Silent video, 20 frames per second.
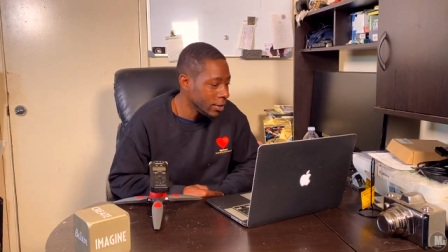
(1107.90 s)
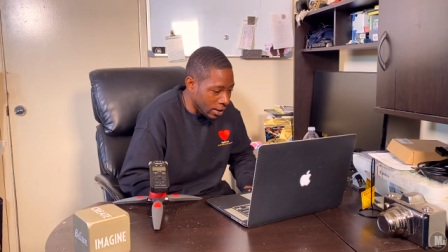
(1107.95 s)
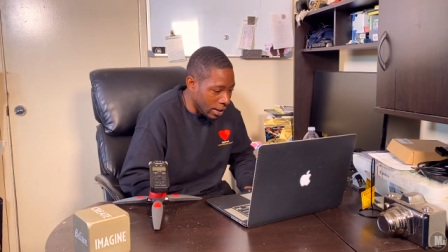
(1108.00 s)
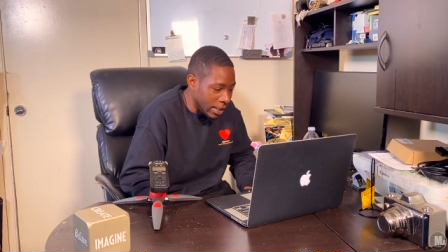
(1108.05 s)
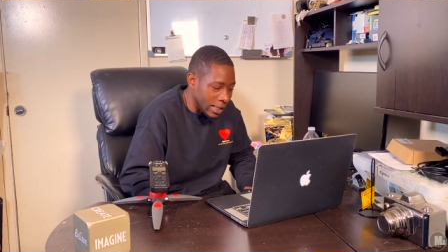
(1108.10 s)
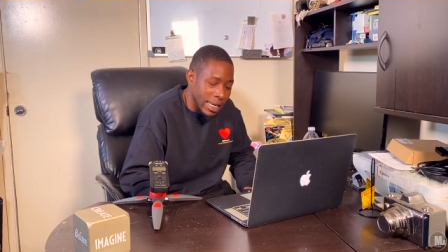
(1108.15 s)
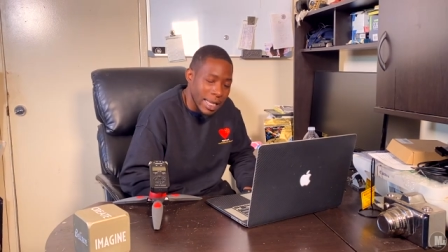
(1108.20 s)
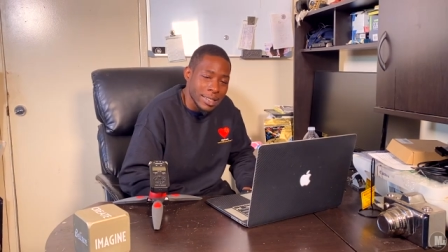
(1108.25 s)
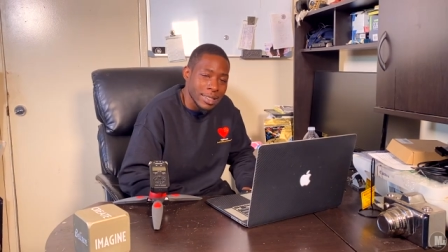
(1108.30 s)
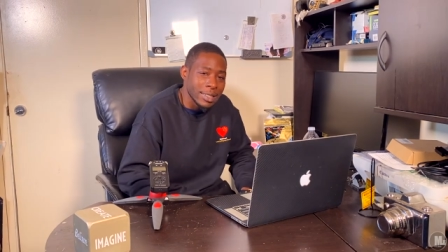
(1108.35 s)
And
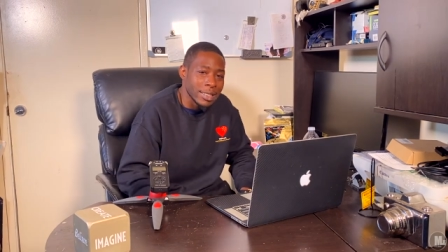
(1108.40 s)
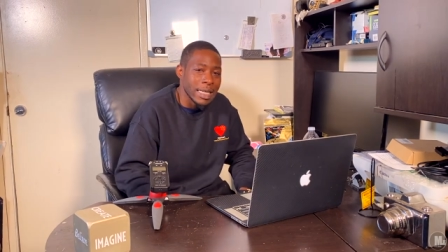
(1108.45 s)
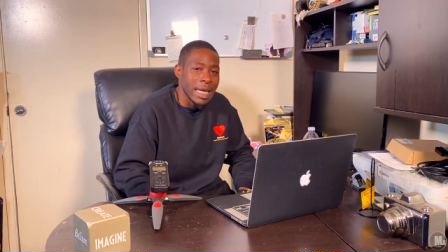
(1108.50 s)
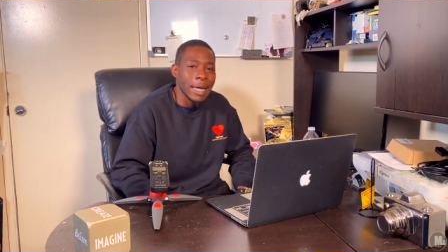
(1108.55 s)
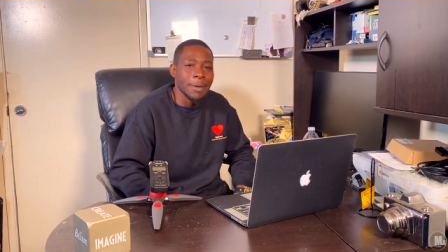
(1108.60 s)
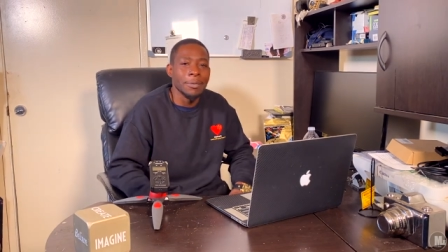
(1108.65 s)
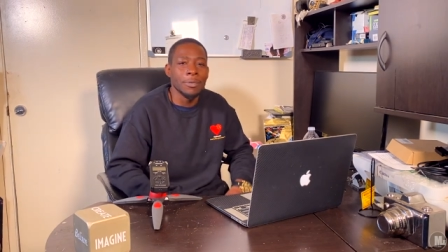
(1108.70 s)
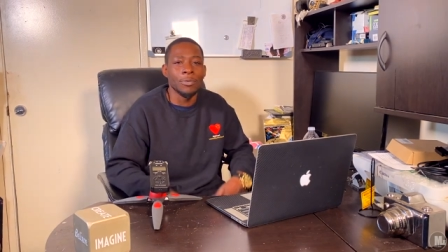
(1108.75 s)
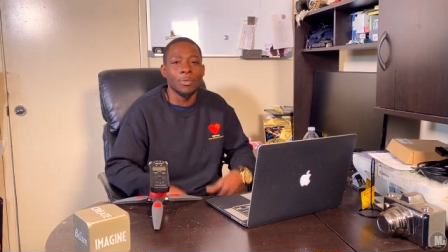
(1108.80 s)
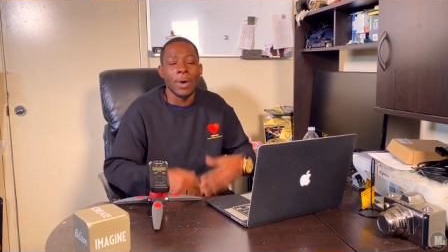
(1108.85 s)
that's the
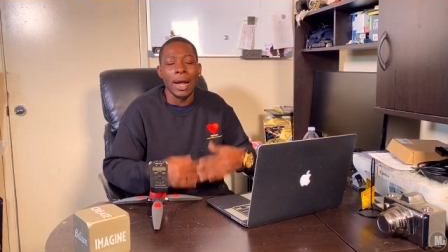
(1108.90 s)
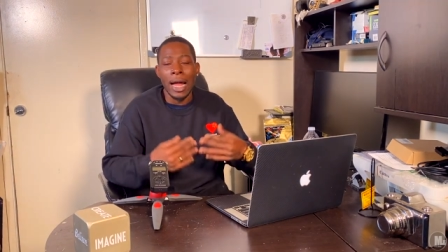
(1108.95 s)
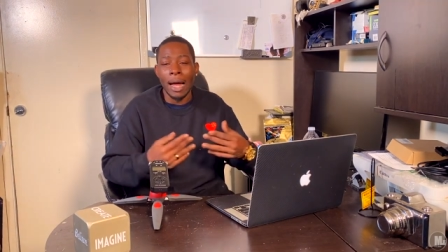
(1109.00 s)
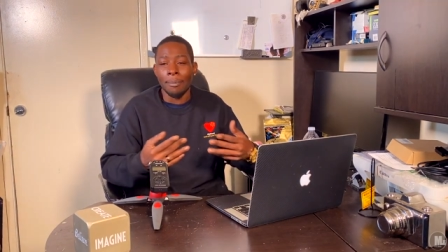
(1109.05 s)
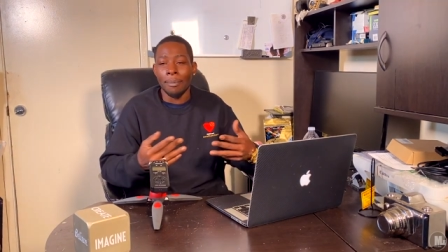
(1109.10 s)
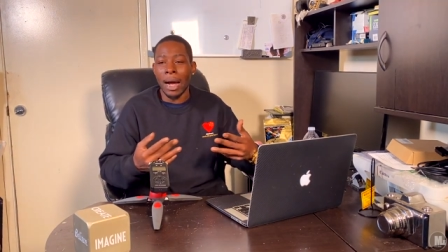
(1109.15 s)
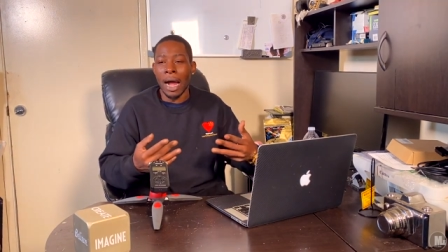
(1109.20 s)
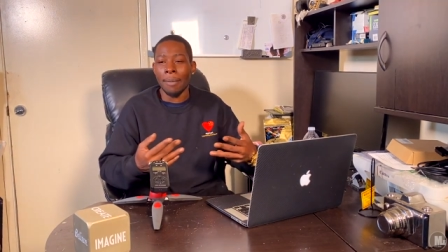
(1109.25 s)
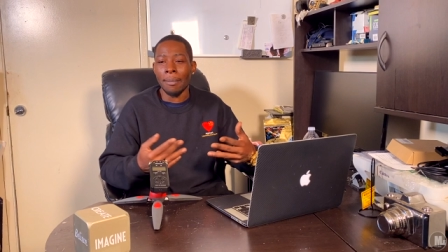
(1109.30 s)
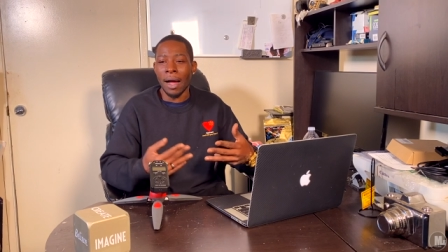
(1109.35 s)
same way I
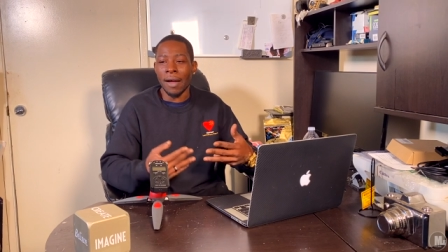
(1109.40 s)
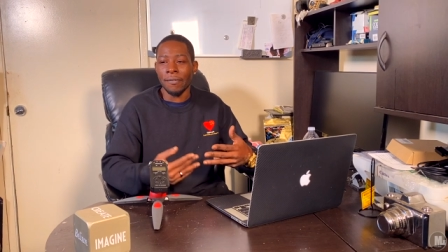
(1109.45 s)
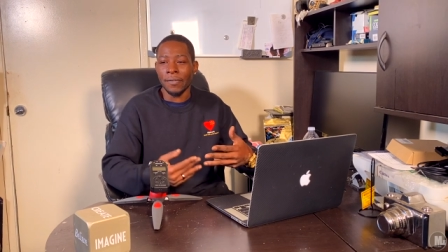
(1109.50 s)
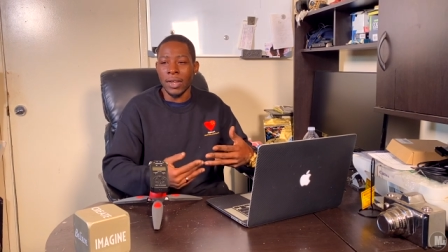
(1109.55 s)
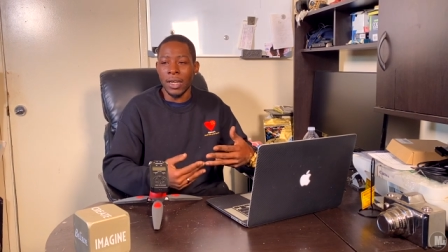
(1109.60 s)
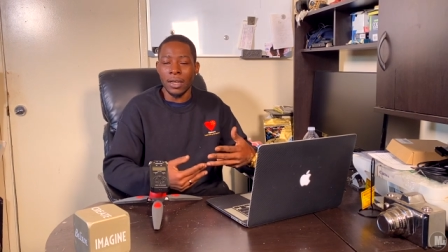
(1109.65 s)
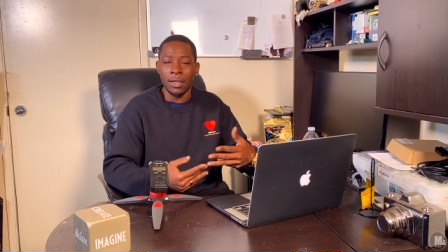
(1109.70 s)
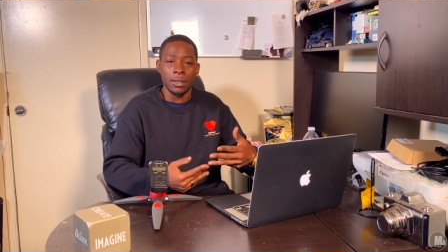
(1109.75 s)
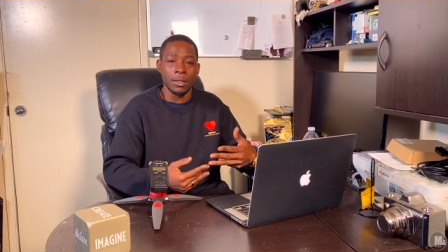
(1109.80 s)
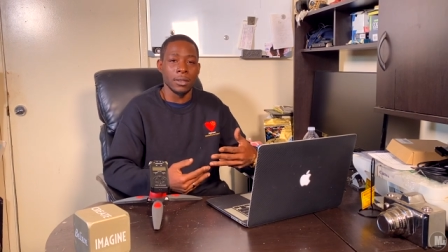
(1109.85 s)
buy my
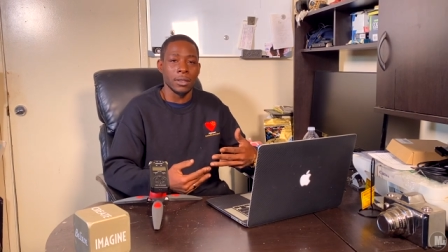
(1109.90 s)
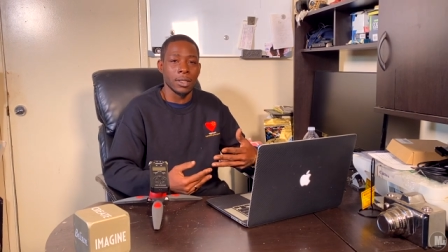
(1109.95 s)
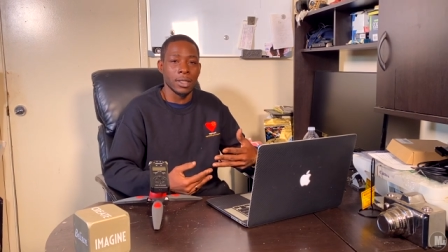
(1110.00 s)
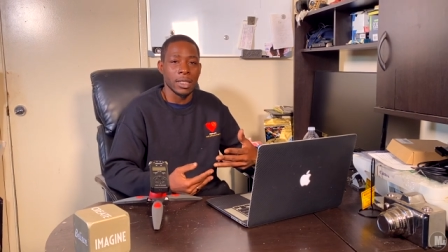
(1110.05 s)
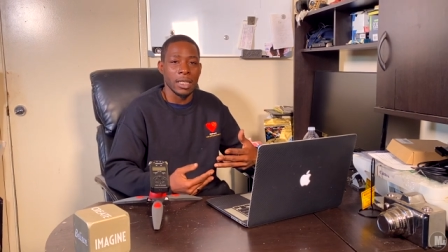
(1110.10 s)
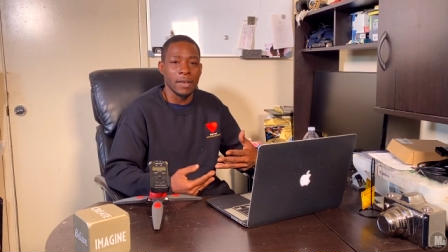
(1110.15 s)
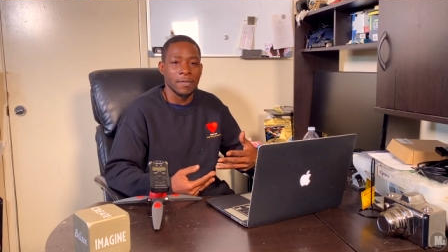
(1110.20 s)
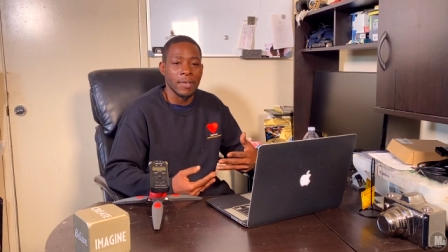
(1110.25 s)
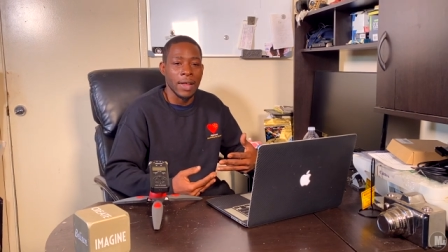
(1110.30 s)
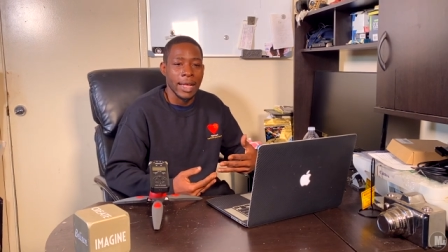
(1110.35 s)
vehicles and
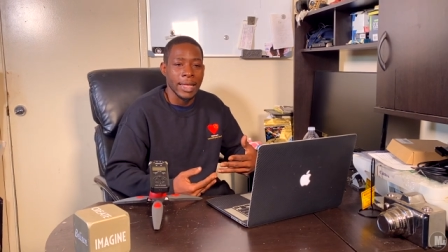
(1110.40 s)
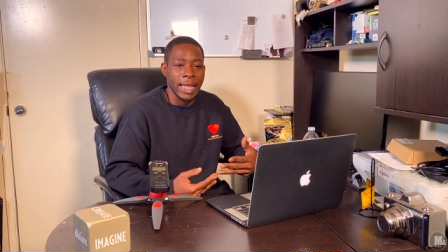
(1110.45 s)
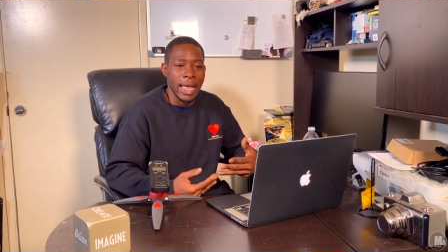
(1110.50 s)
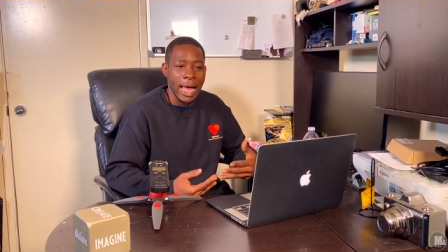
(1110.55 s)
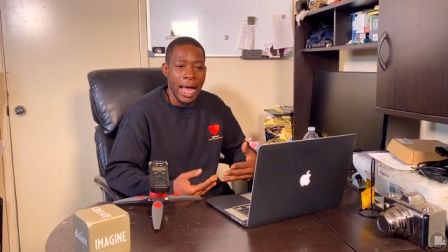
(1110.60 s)
stuff like that.